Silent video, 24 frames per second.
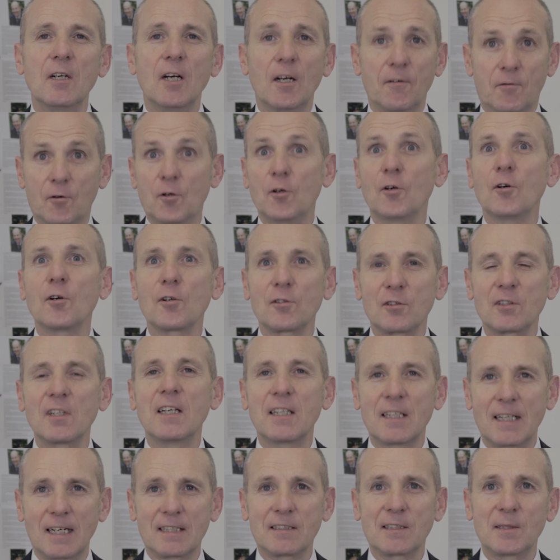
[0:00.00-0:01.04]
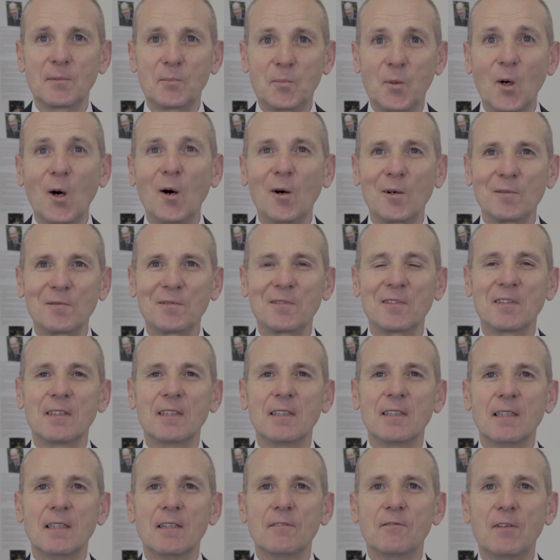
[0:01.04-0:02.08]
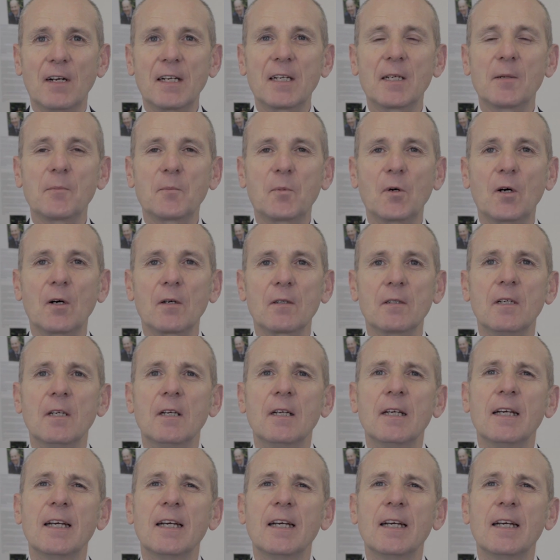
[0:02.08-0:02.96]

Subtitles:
Of course, that's important, very important.